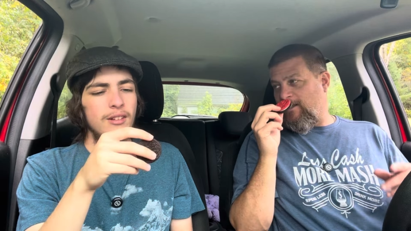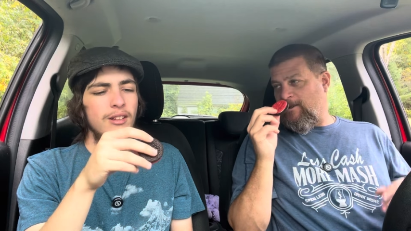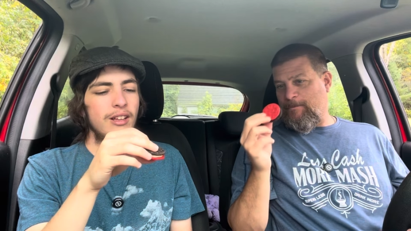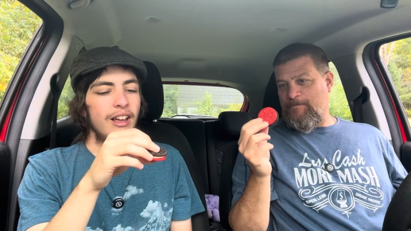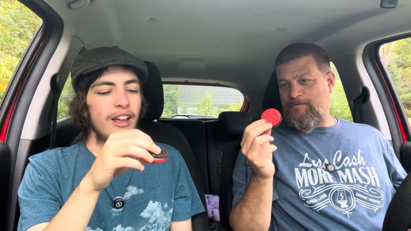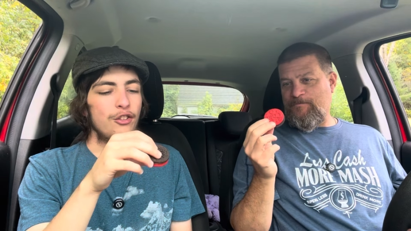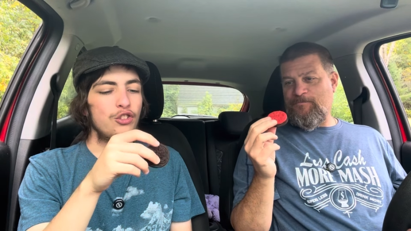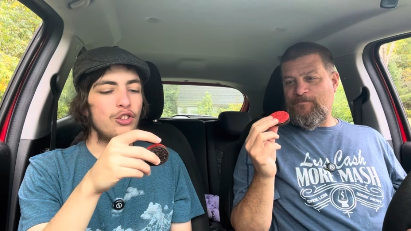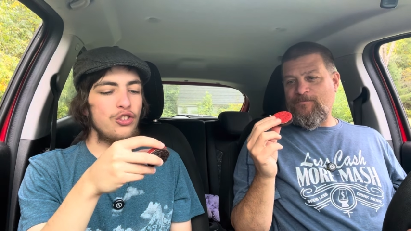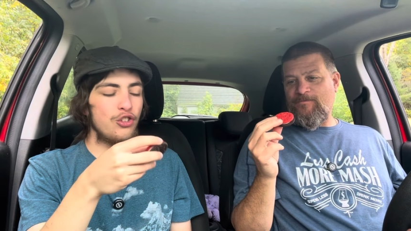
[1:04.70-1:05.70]
Speaker 1: in it.
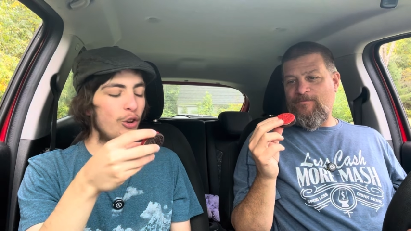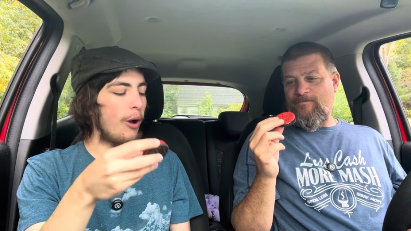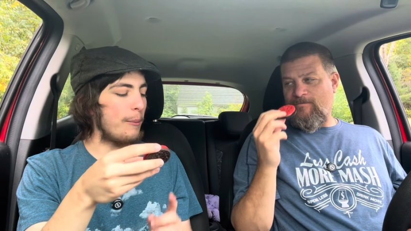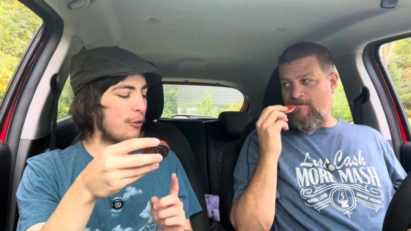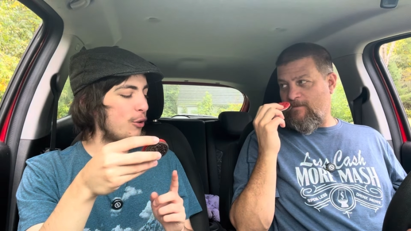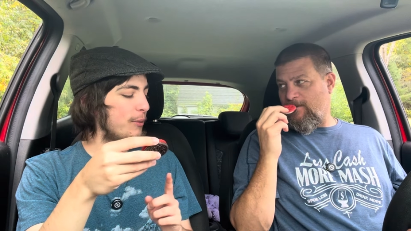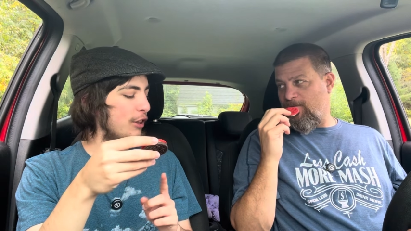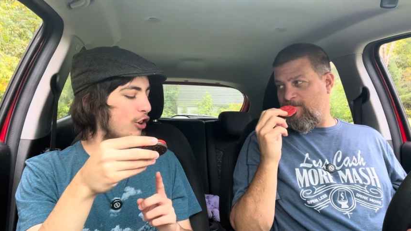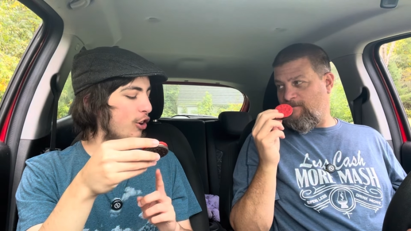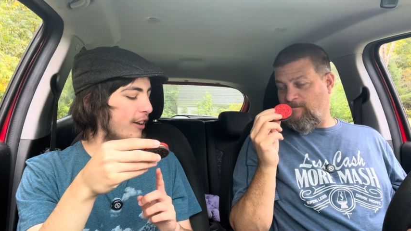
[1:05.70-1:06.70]
So I'm assuming
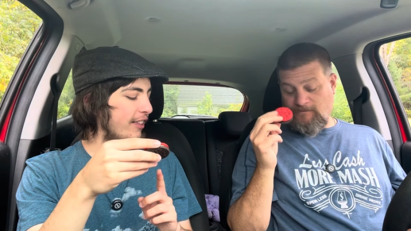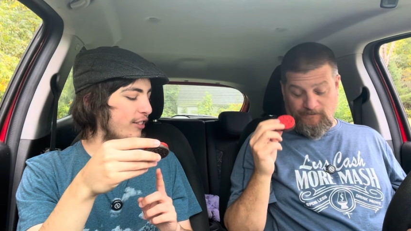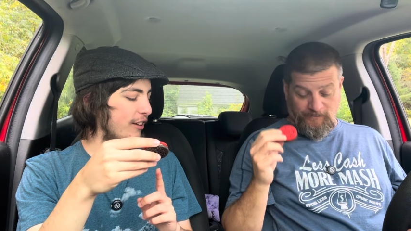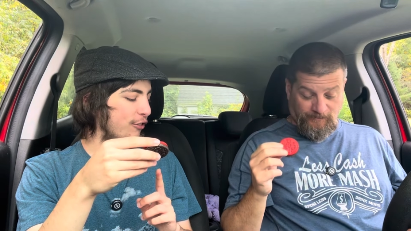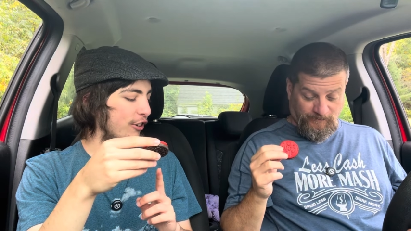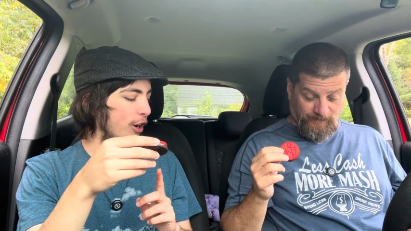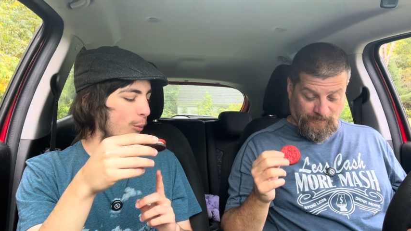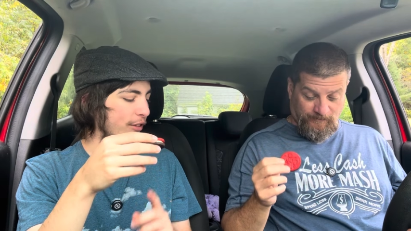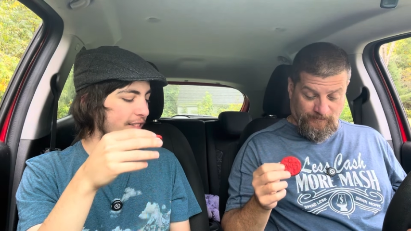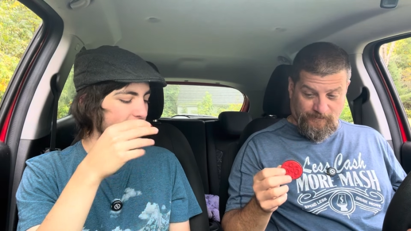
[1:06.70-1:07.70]
the cookie's different on
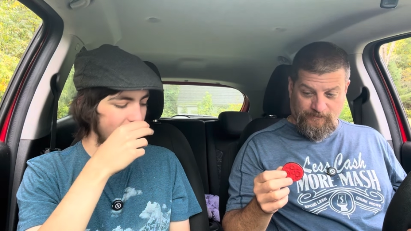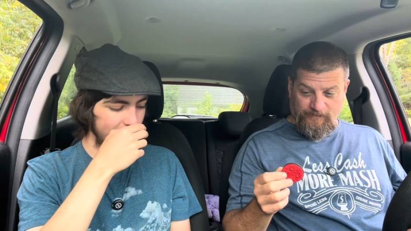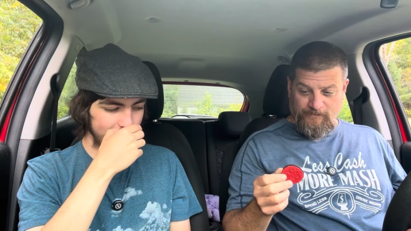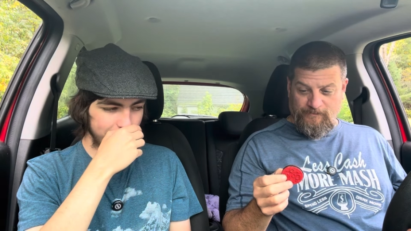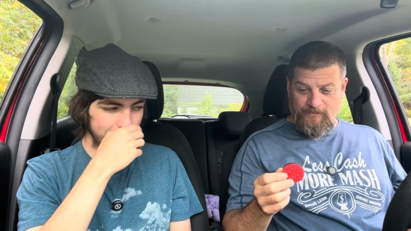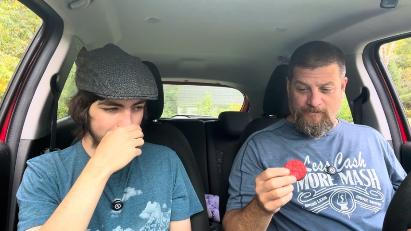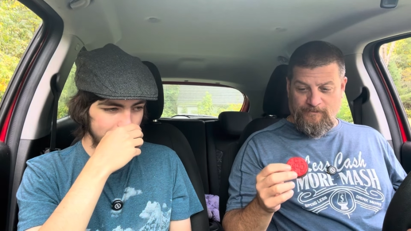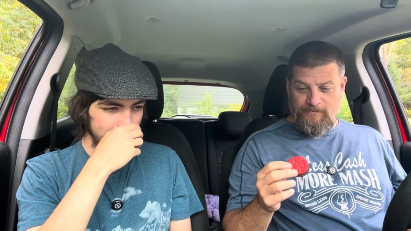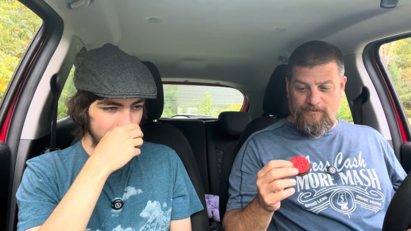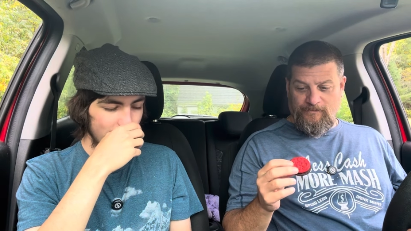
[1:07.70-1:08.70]
one side
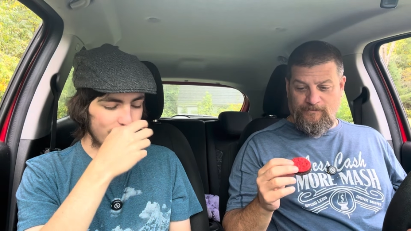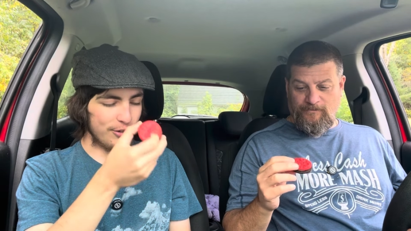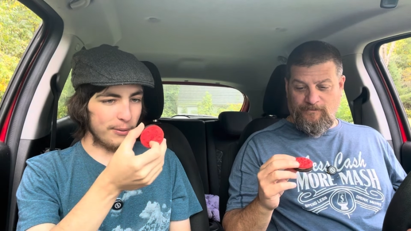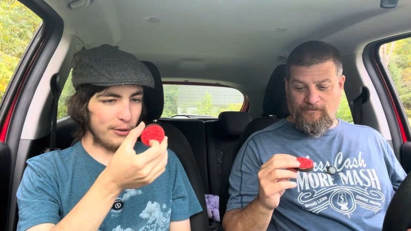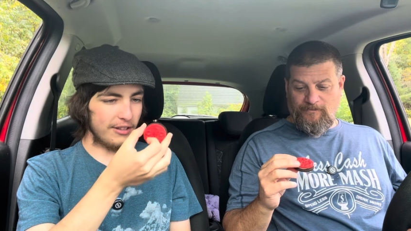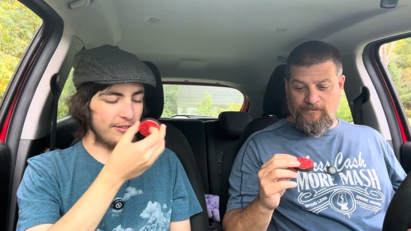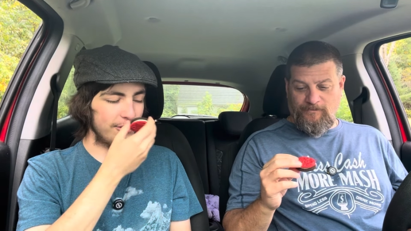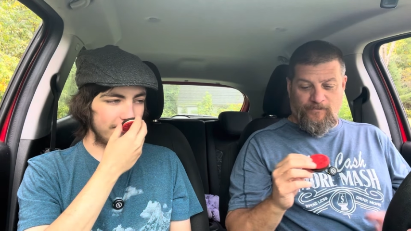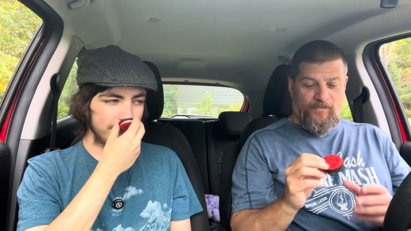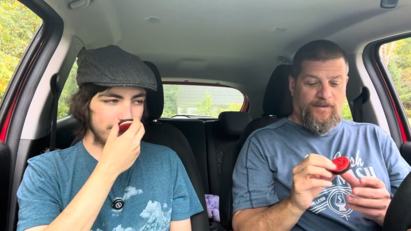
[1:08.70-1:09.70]
because it smells
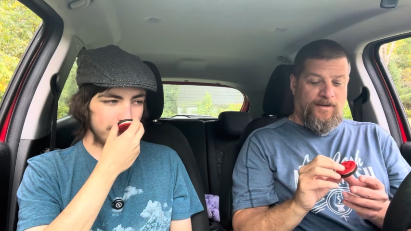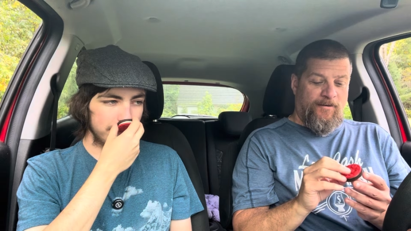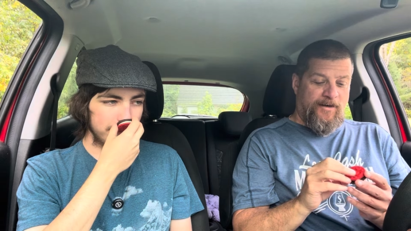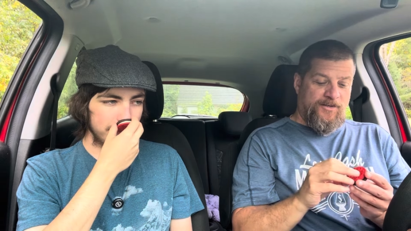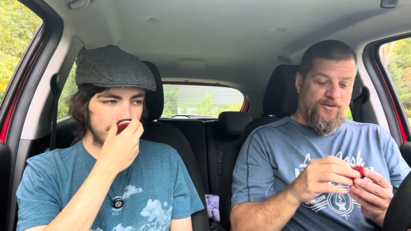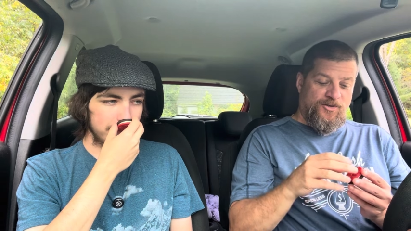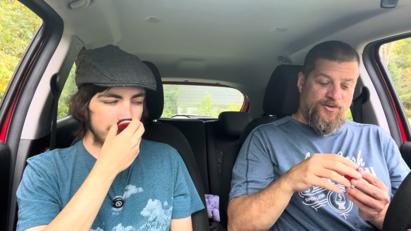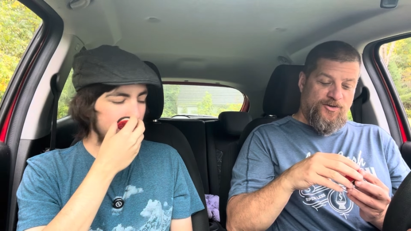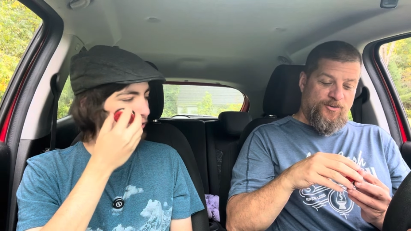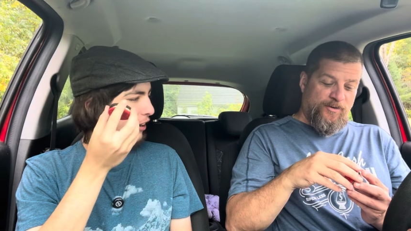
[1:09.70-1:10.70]
different.
Speaker 2: All right. So
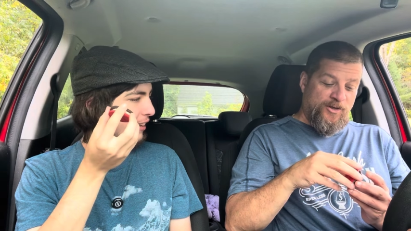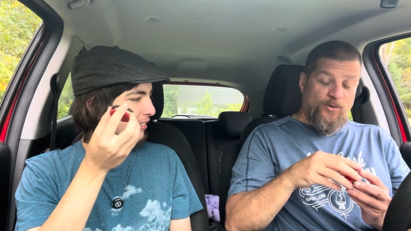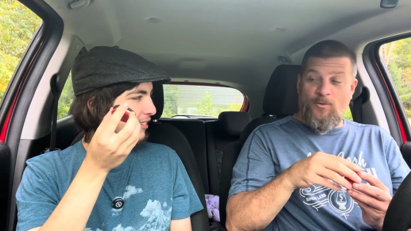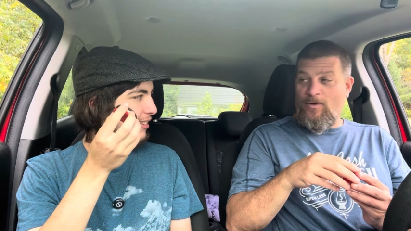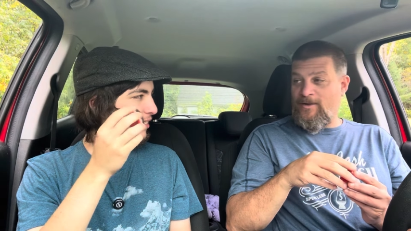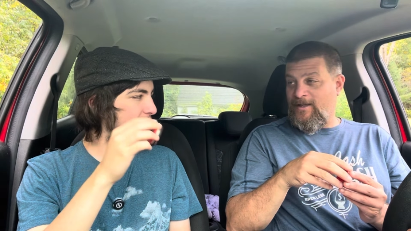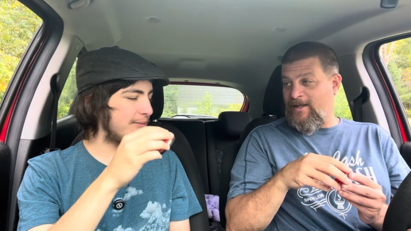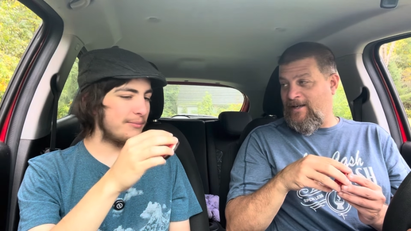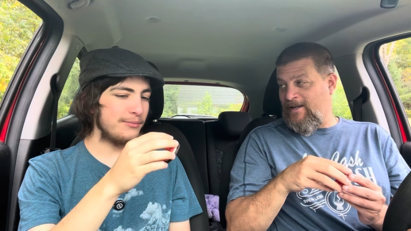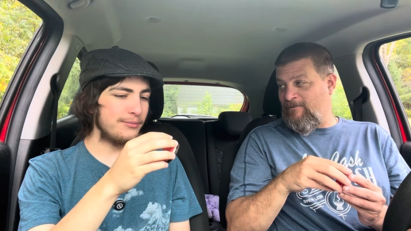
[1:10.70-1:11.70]
should should right? we do the one thing
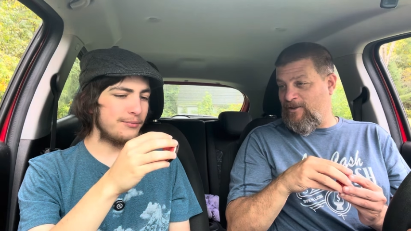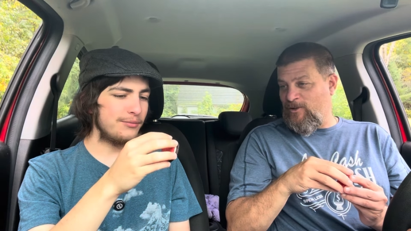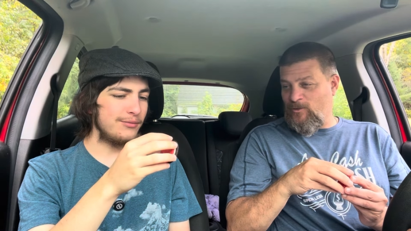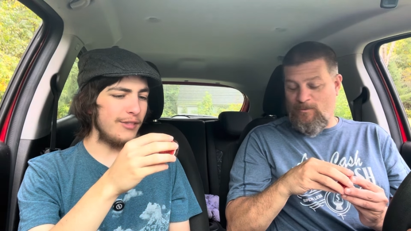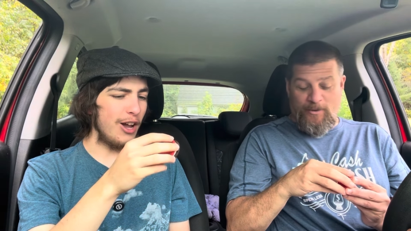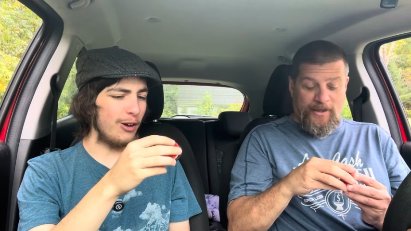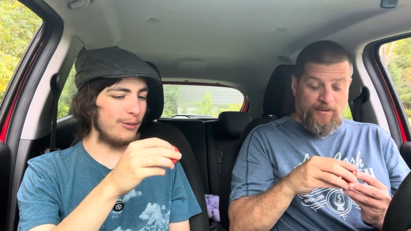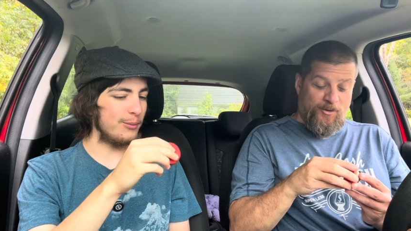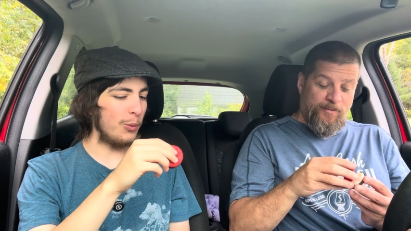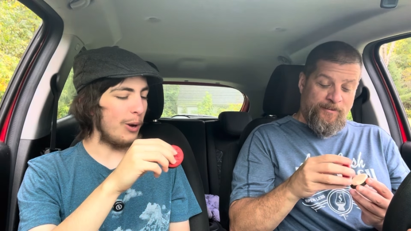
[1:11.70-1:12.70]
I never do and no, break
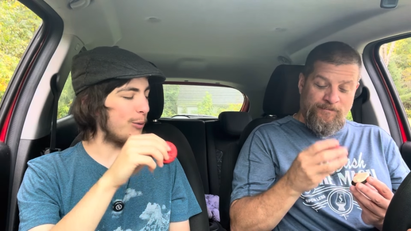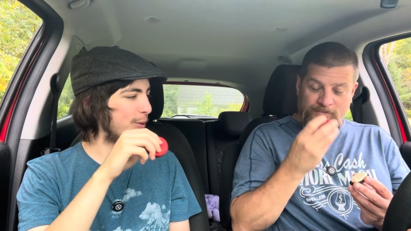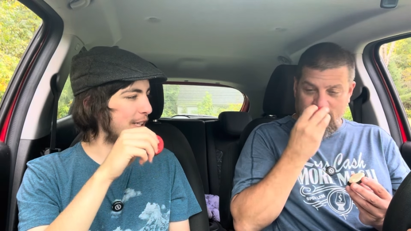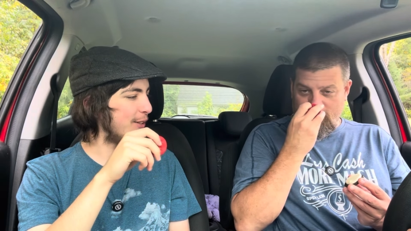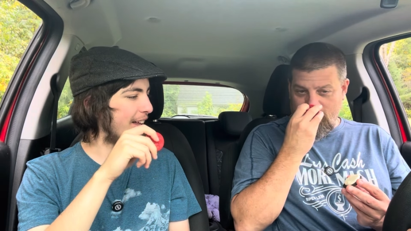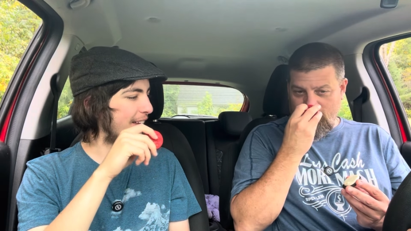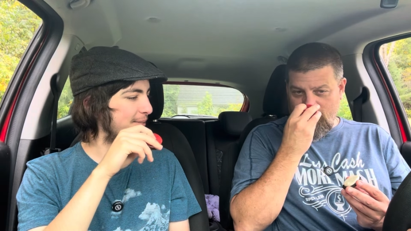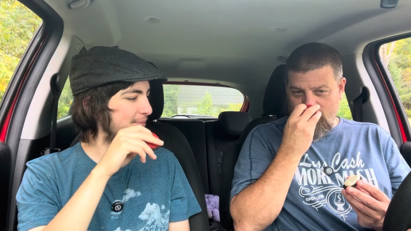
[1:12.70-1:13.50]
them open? Why would we do that?